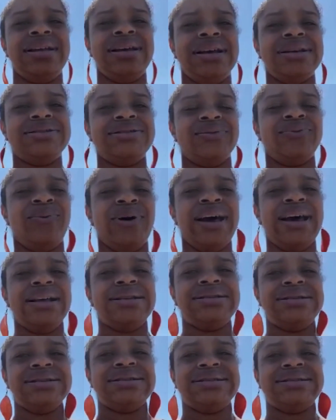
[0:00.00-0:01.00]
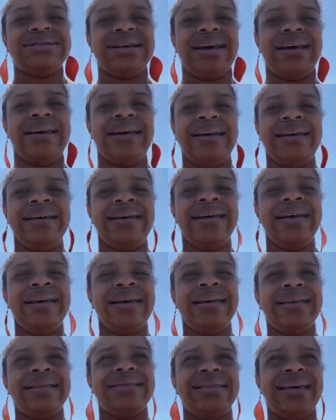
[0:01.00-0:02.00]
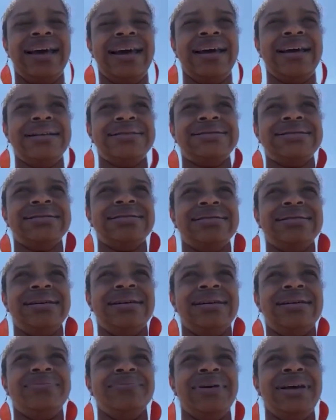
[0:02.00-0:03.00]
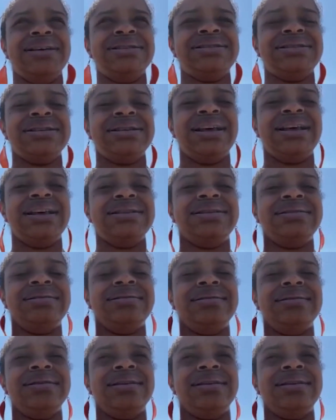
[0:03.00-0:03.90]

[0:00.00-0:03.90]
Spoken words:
it as a way to say that it